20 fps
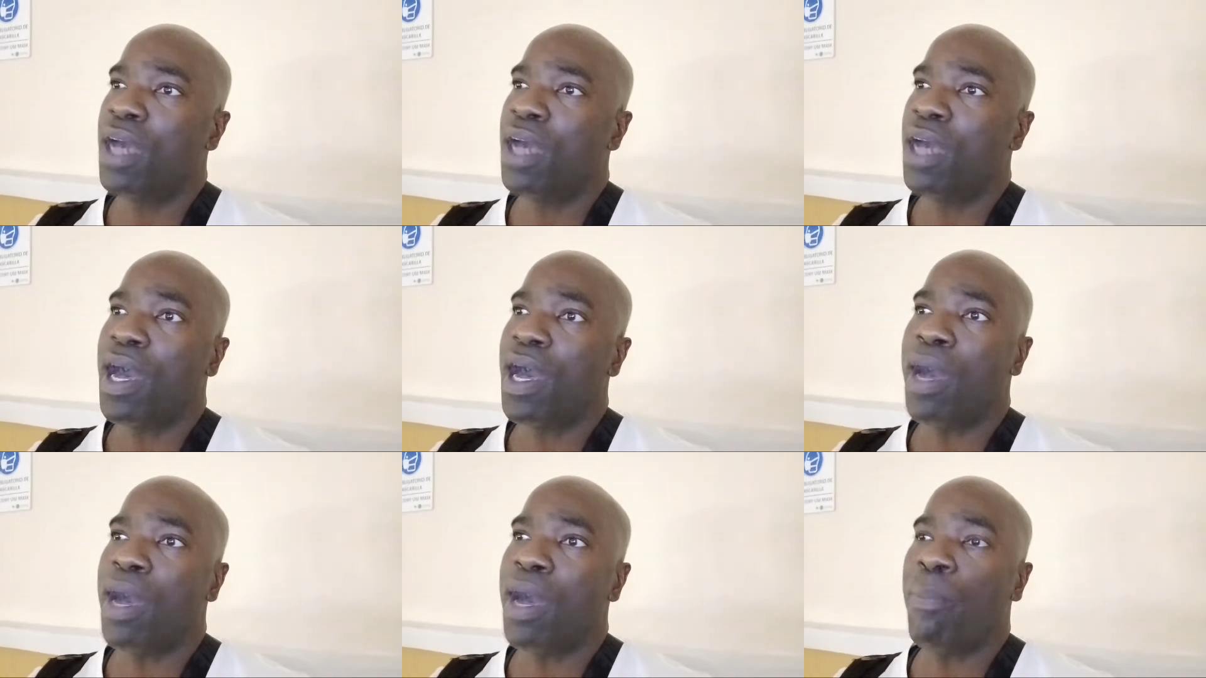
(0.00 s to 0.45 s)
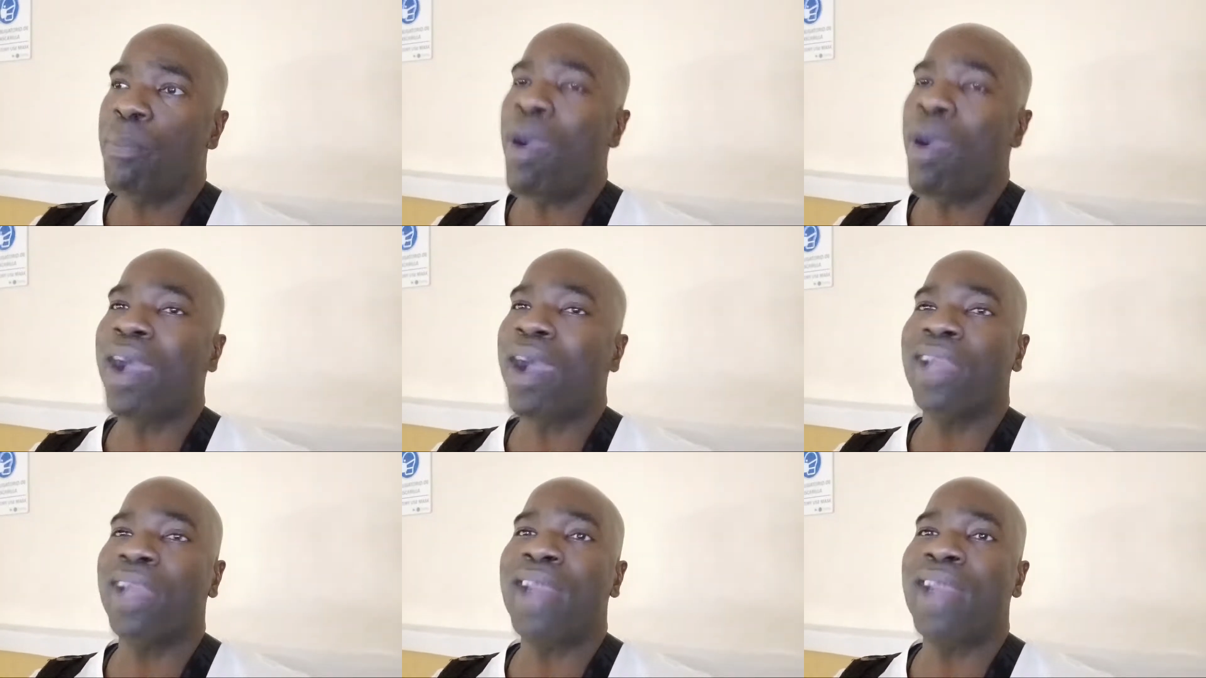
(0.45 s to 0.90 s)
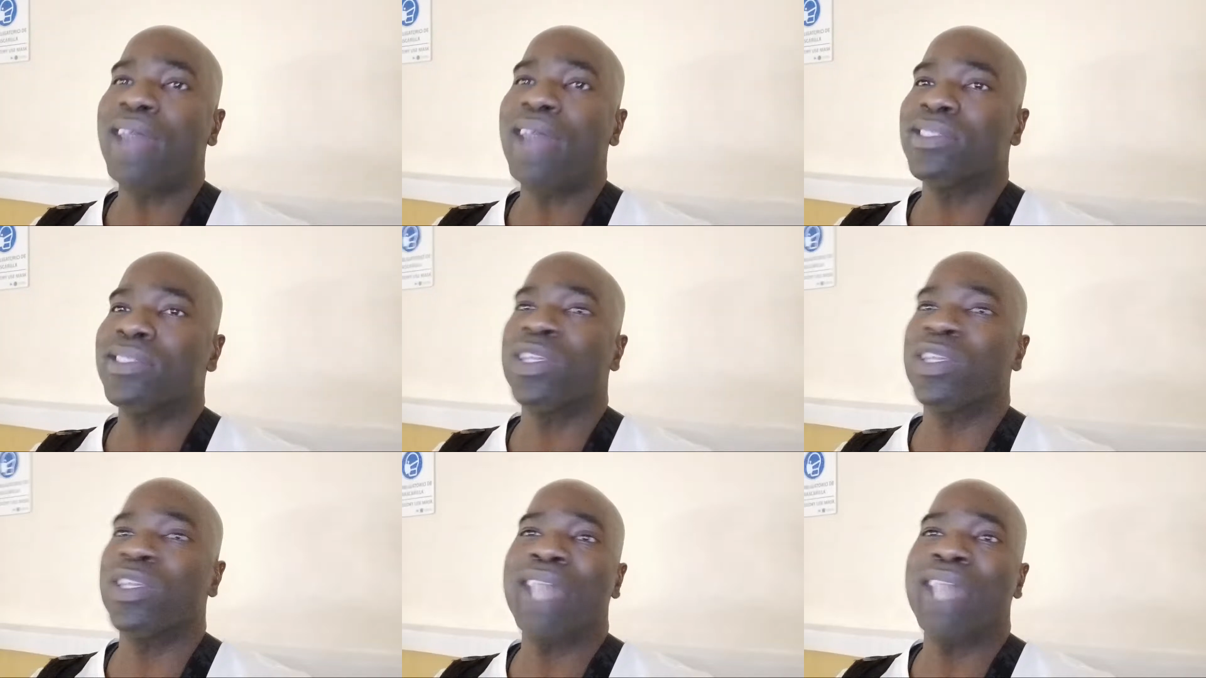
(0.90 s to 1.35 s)
parking
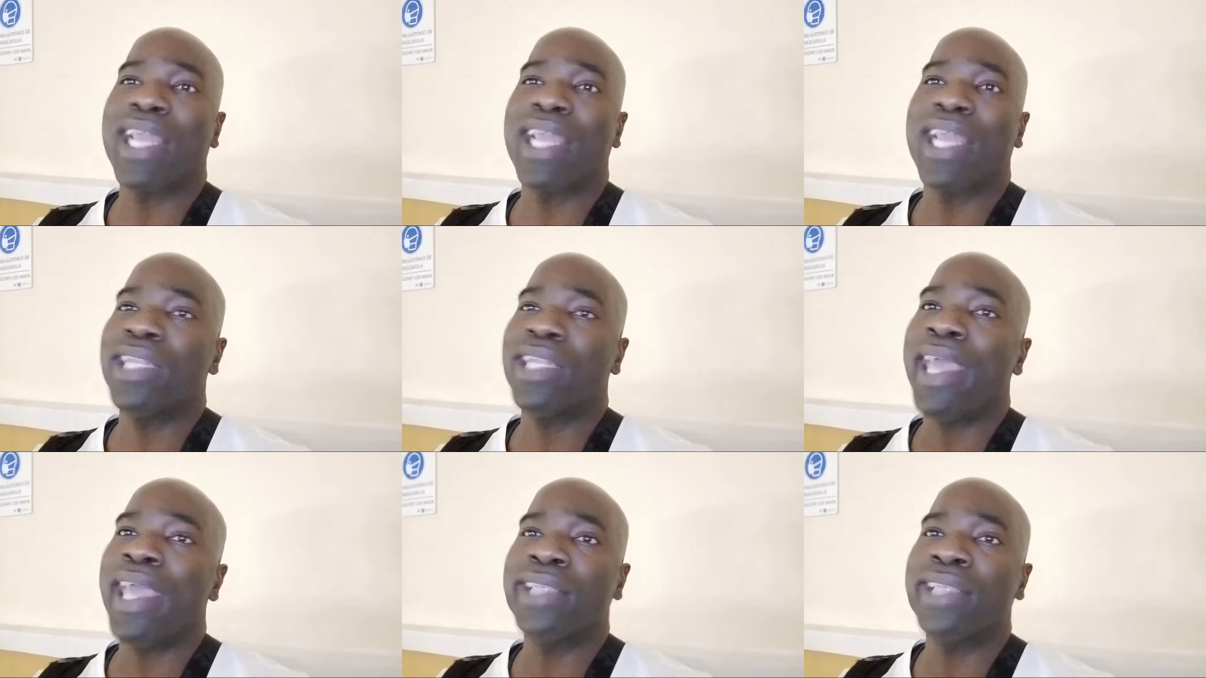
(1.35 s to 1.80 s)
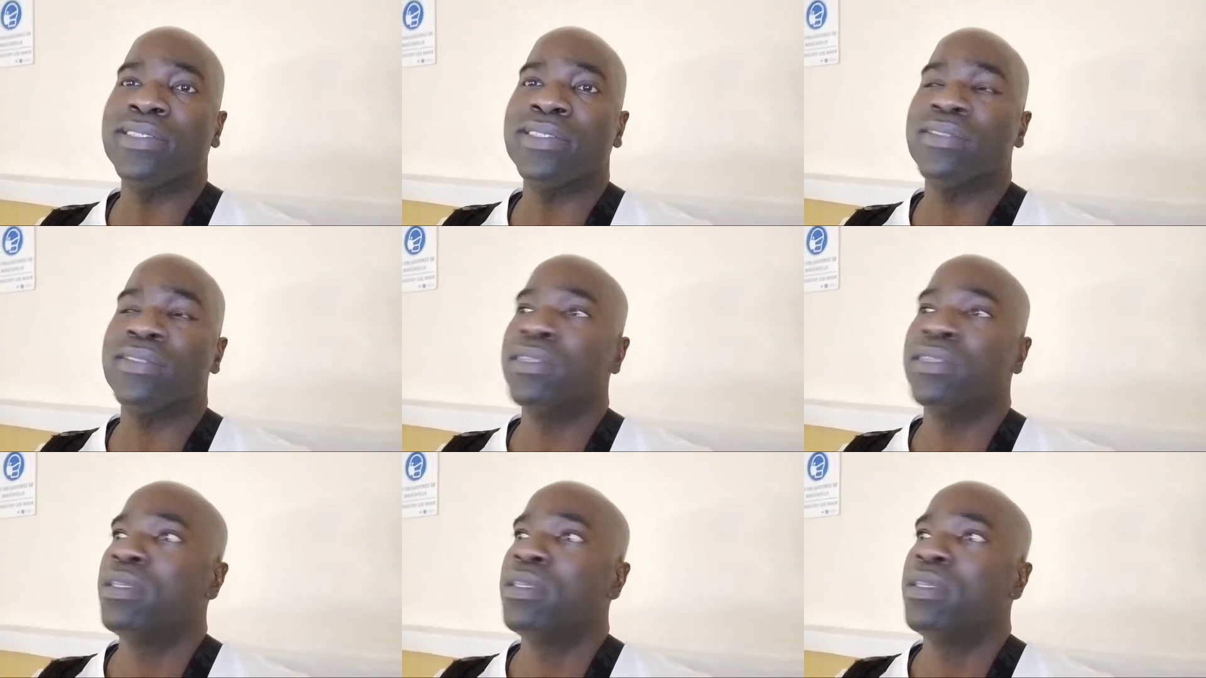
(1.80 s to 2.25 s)
lots look like lakes.